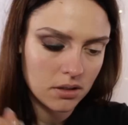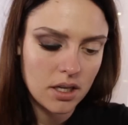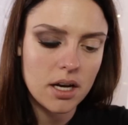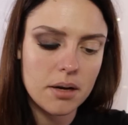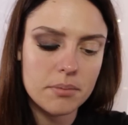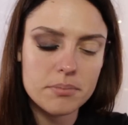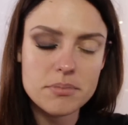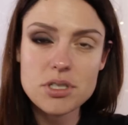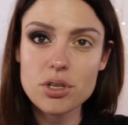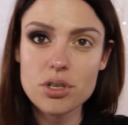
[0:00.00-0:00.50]

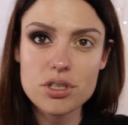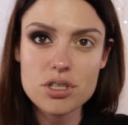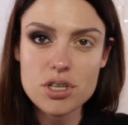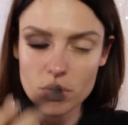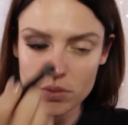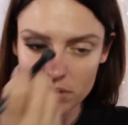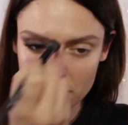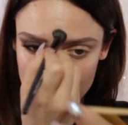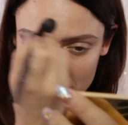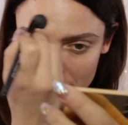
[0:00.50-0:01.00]
Um, so you
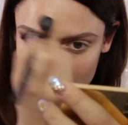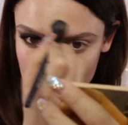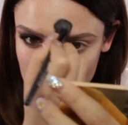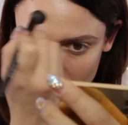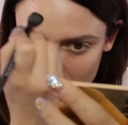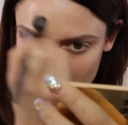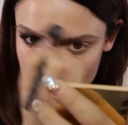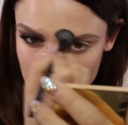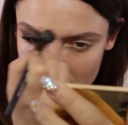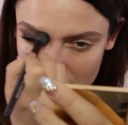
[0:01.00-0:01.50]
don't need a
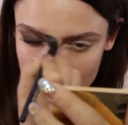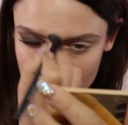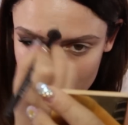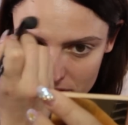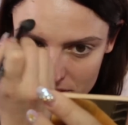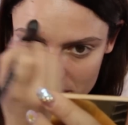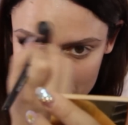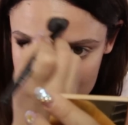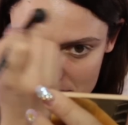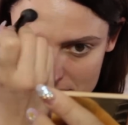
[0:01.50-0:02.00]
lot
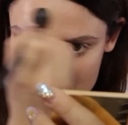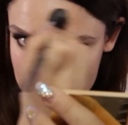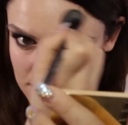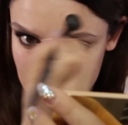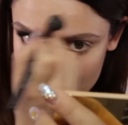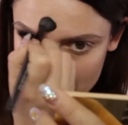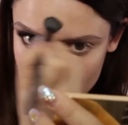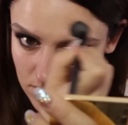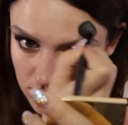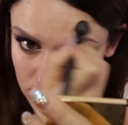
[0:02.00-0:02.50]
of this
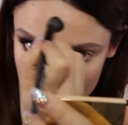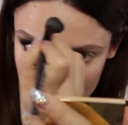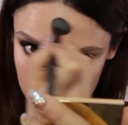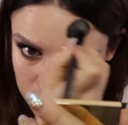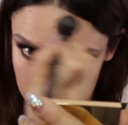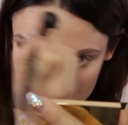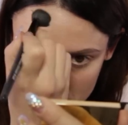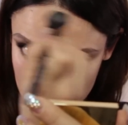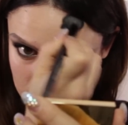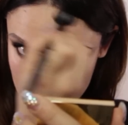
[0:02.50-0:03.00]

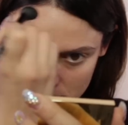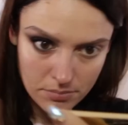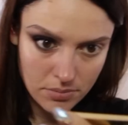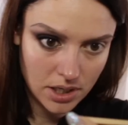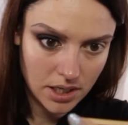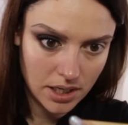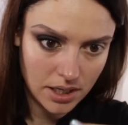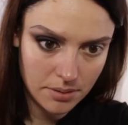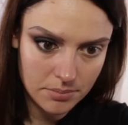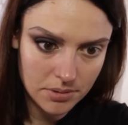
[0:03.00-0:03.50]
silicone
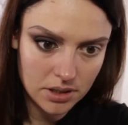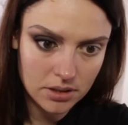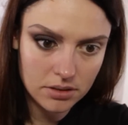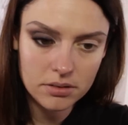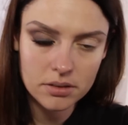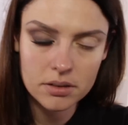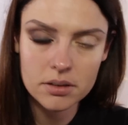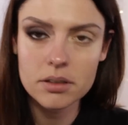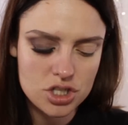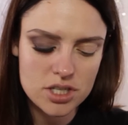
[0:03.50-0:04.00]
primer.
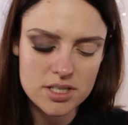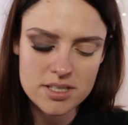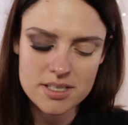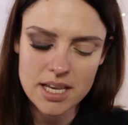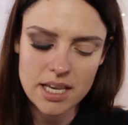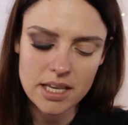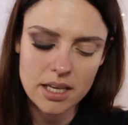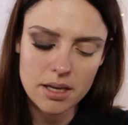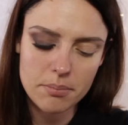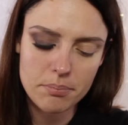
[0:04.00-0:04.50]
Just
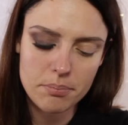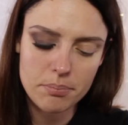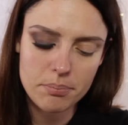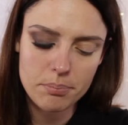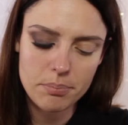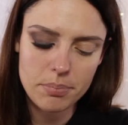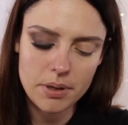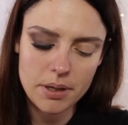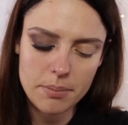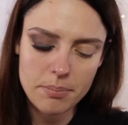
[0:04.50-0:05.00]
take it
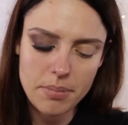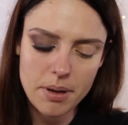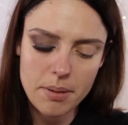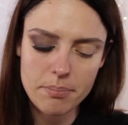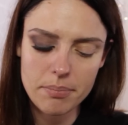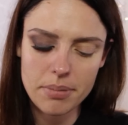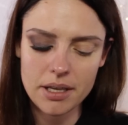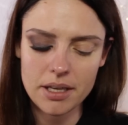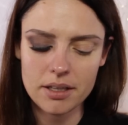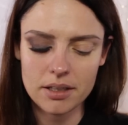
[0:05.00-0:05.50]
bit by
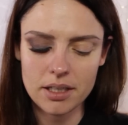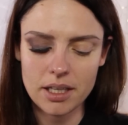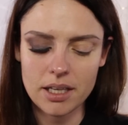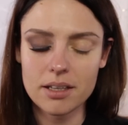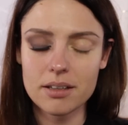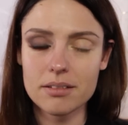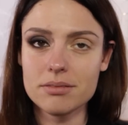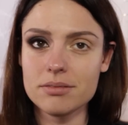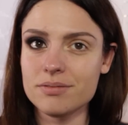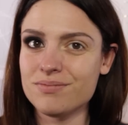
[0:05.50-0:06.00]
bit,
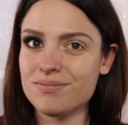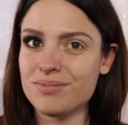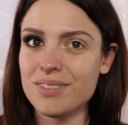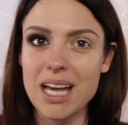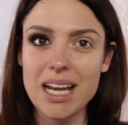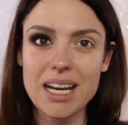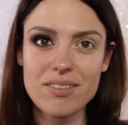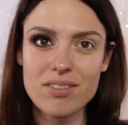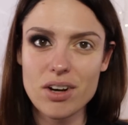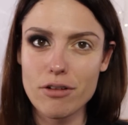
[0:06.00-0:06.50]
like
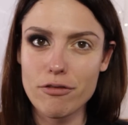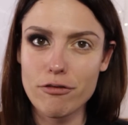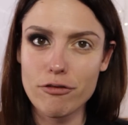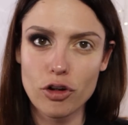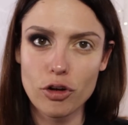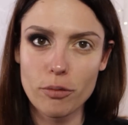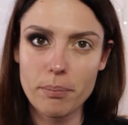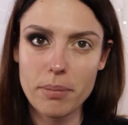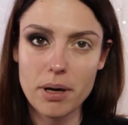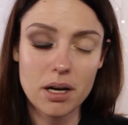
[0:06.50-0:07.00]
not even a
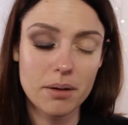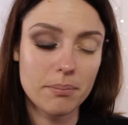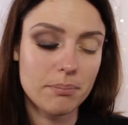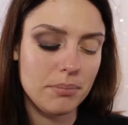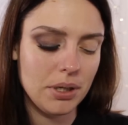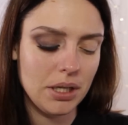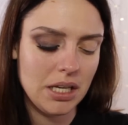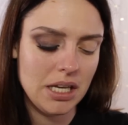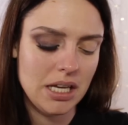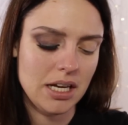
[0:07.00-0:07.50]
full
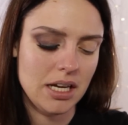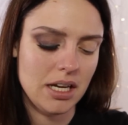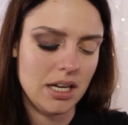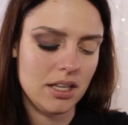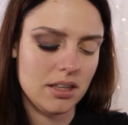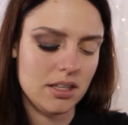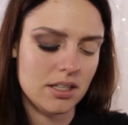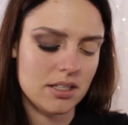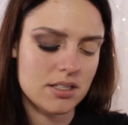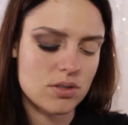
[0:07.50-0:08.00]
pump. I
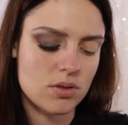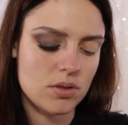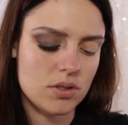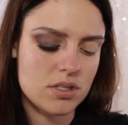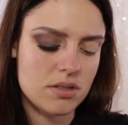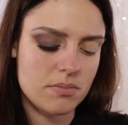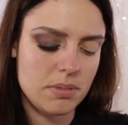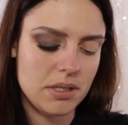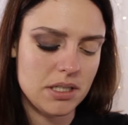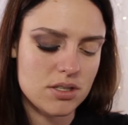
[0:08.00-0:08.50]
think it's going
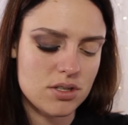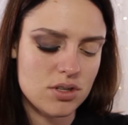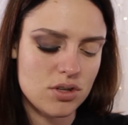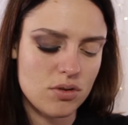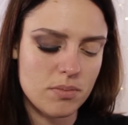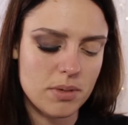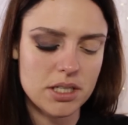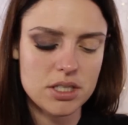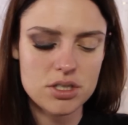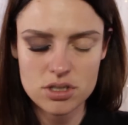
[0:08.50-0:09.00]
to be too
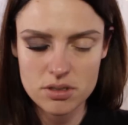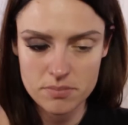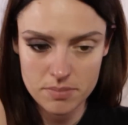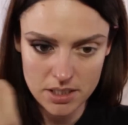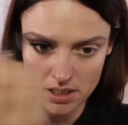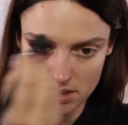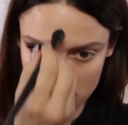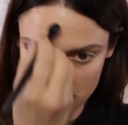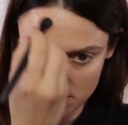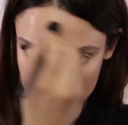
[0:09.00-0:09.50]
much to
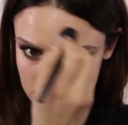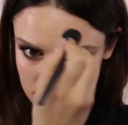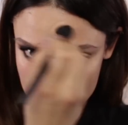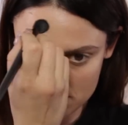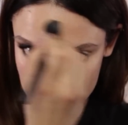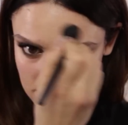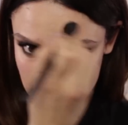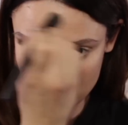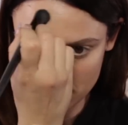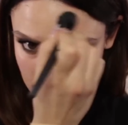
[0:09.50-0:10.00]
be
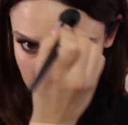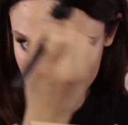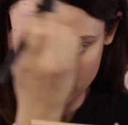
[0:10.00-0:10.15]
honest.